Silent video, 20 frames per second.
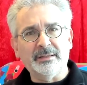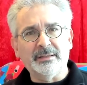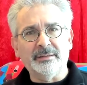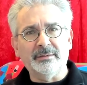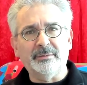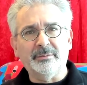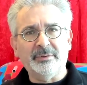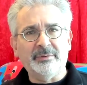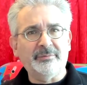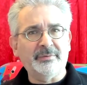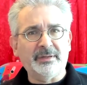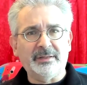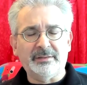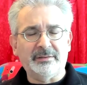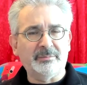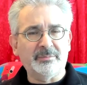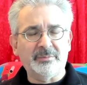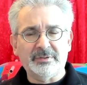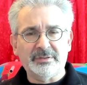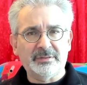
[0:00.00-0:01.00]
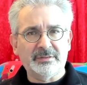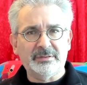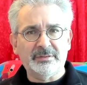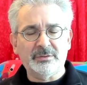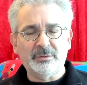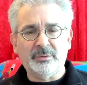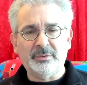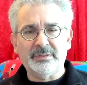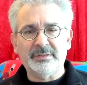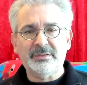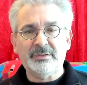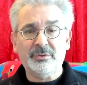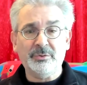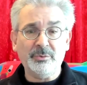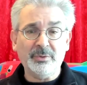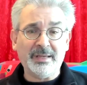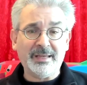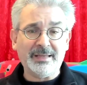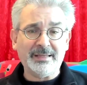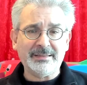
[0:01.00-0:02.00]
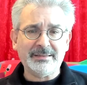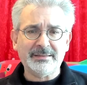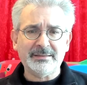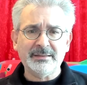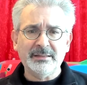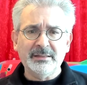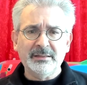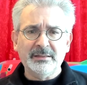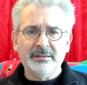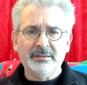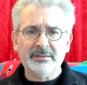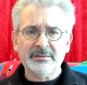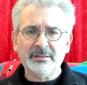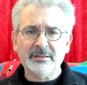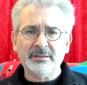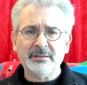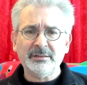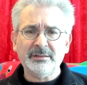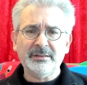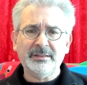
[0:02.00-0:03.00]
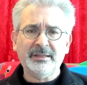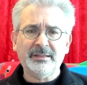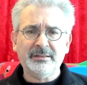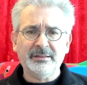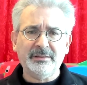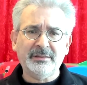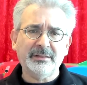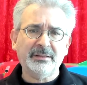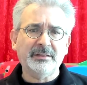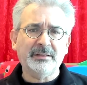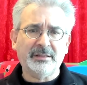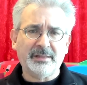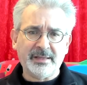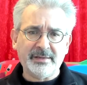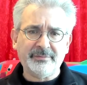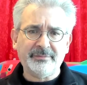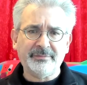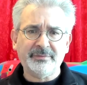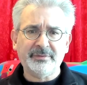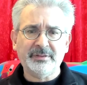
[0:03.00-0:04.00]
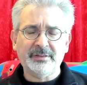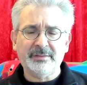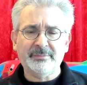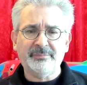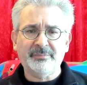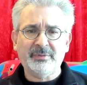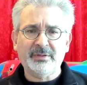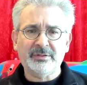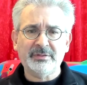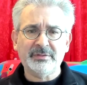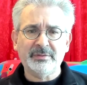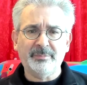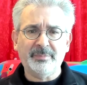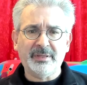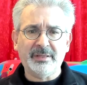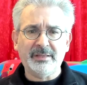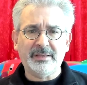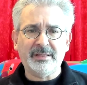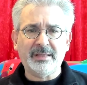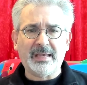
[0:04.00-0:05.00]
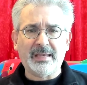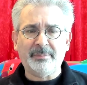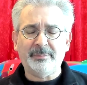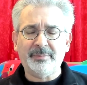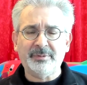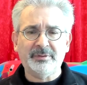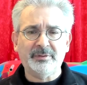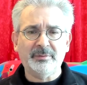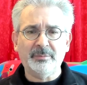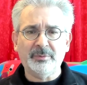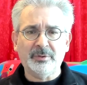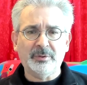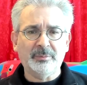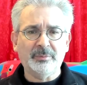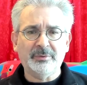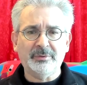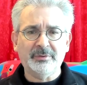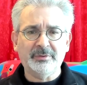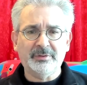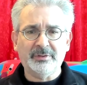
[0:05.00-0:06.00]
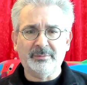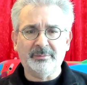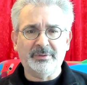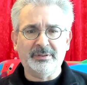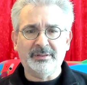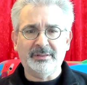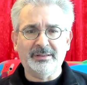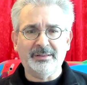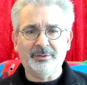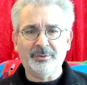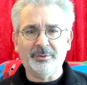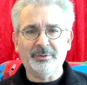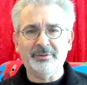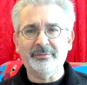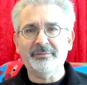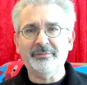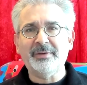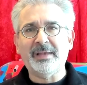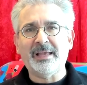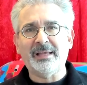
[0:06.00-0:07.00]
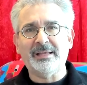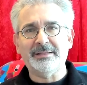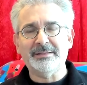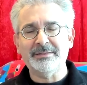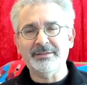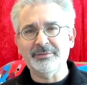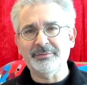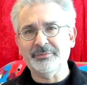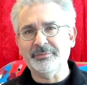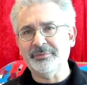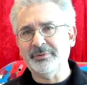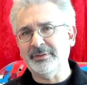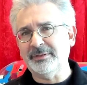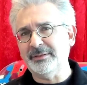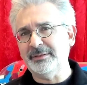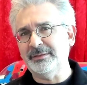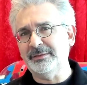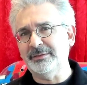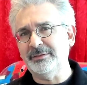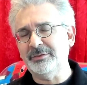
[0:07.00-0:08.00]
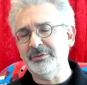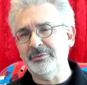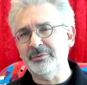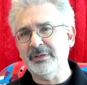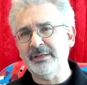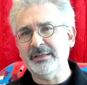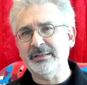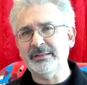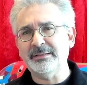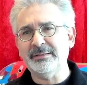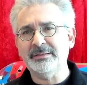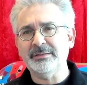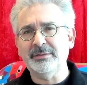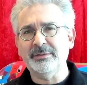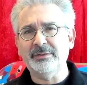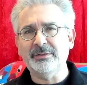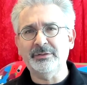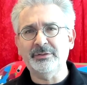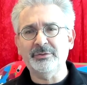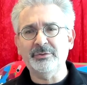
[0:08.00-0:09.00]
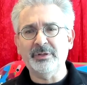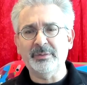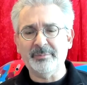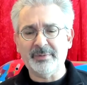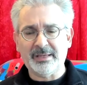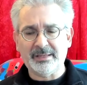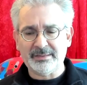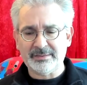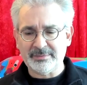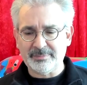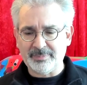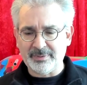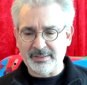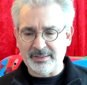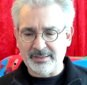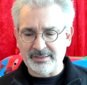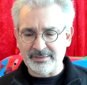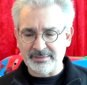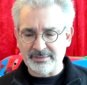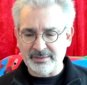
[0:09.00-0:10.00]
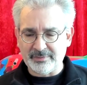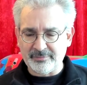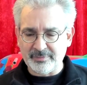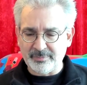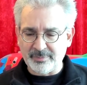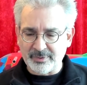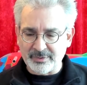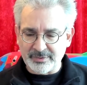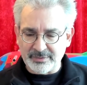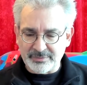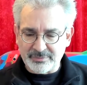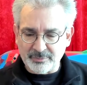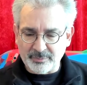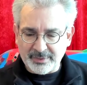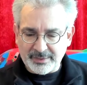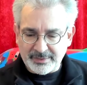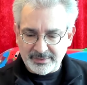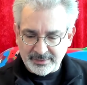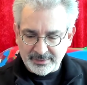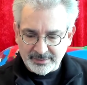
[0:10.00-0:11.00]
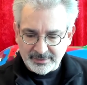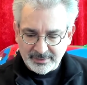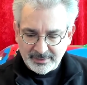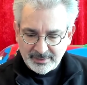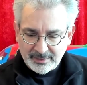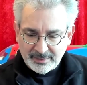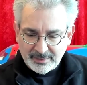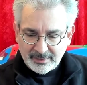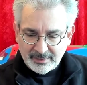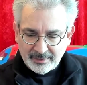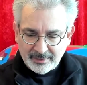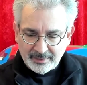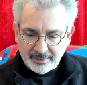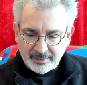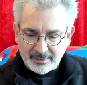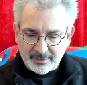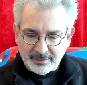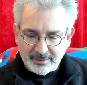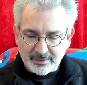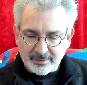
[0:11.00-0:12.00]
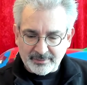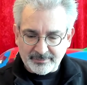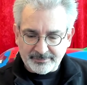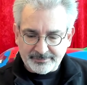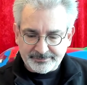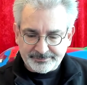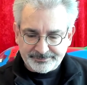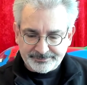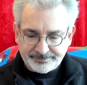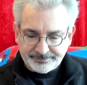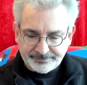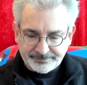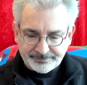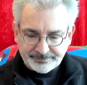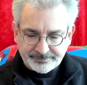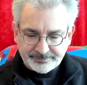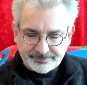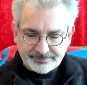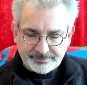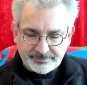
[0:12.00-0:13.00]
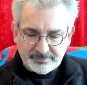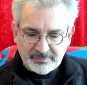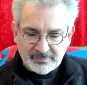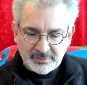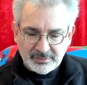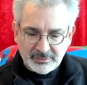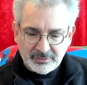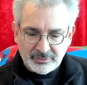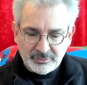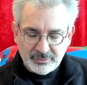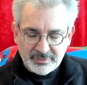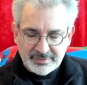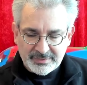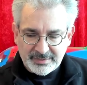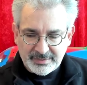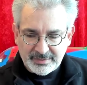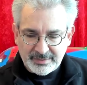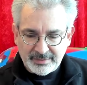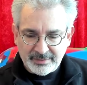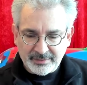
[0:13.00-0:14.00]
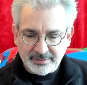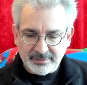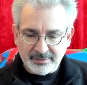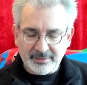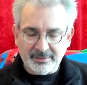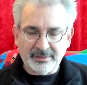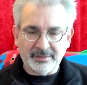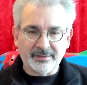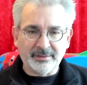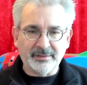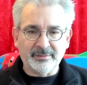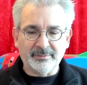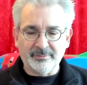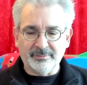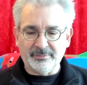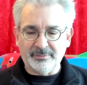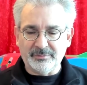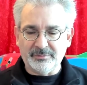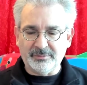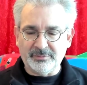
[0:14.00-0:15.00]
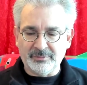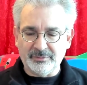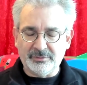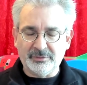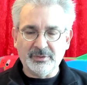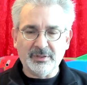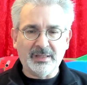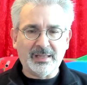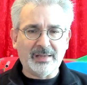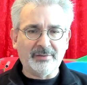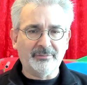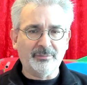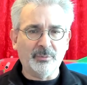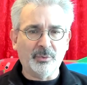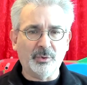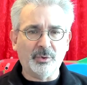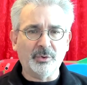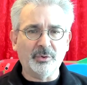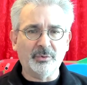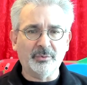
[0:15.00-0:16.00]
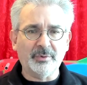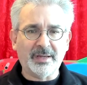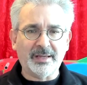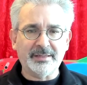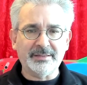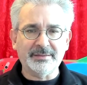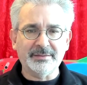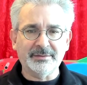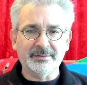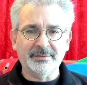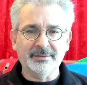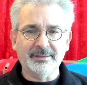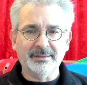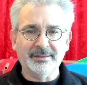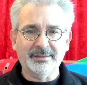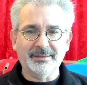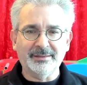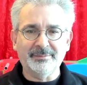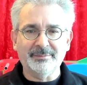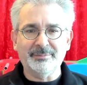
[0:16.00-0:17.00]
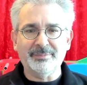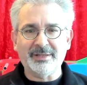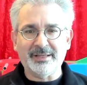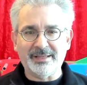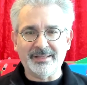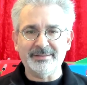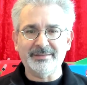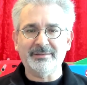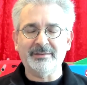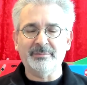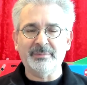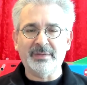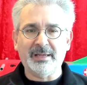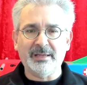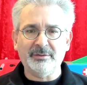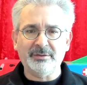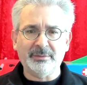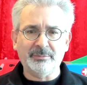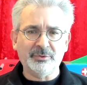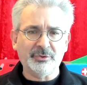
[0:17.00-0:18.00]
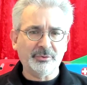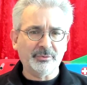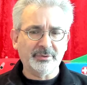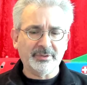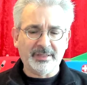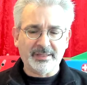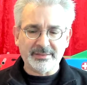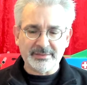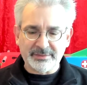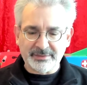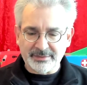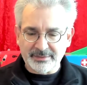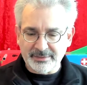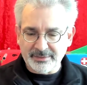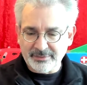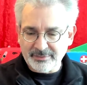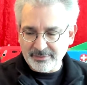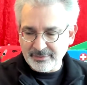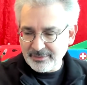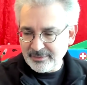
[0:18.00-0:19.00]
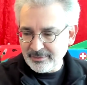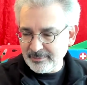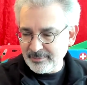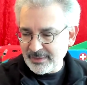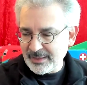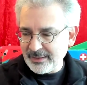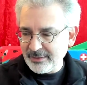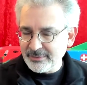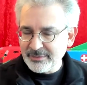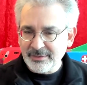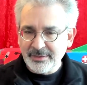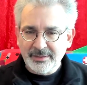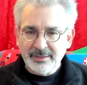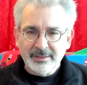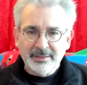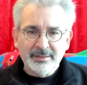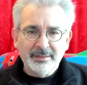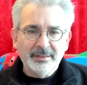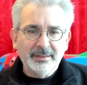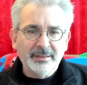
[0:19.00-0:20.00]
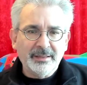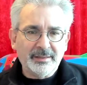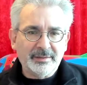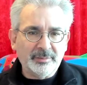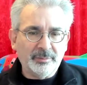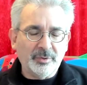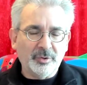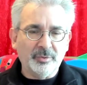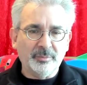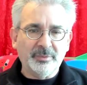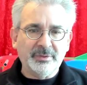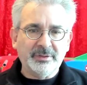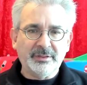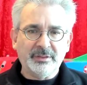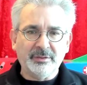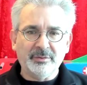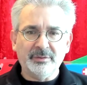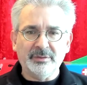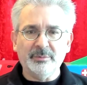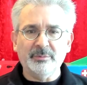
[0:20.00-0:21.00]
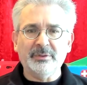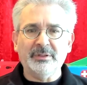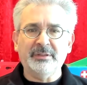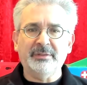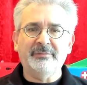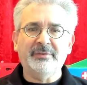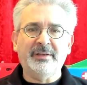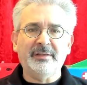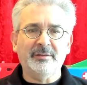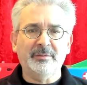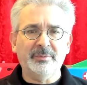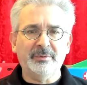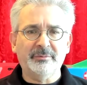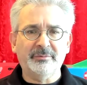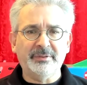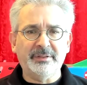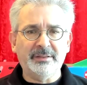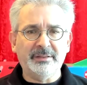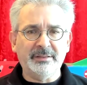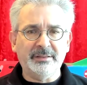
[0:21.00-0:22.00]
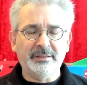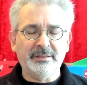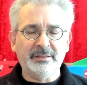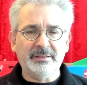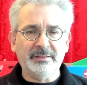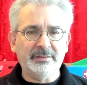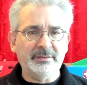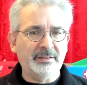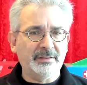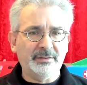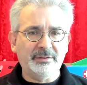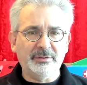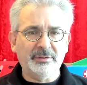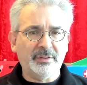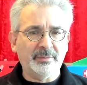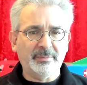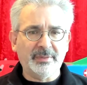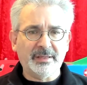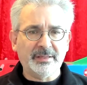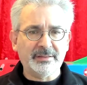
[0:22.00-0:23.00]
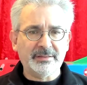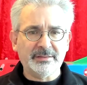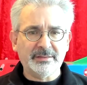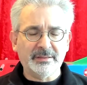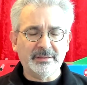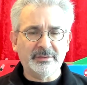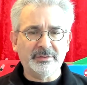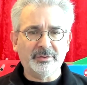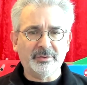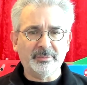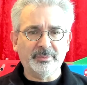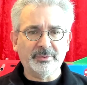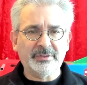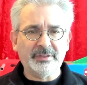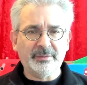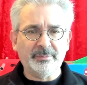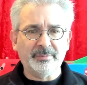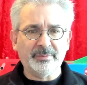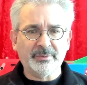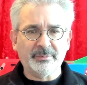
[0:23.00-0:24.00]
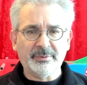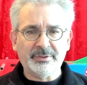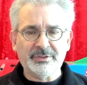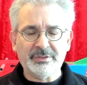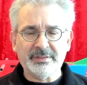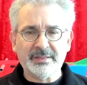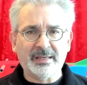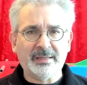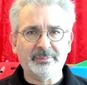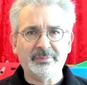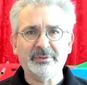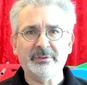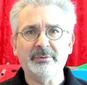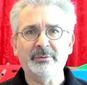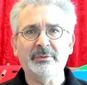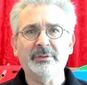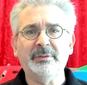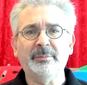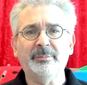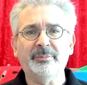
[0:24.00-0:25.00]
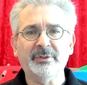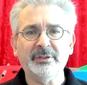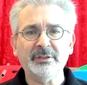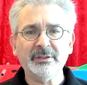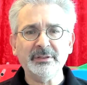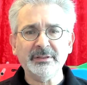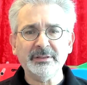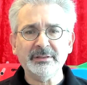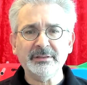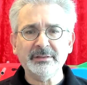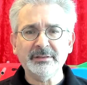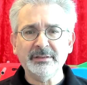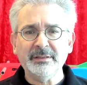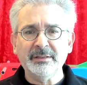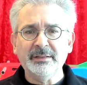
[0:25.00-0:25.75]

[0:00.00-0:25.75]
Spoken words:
We find them just as toys. 2S, there's hardly anything left. There's a big gap at the moment. I mean, all the fans of the 2S UMX planes, everybody's waiting to see have more Horizon planes come out. I'm sure next year they're going to come out. At the moment, the only one available really is the UMX Turbo Timber, which is absolutely brilliant.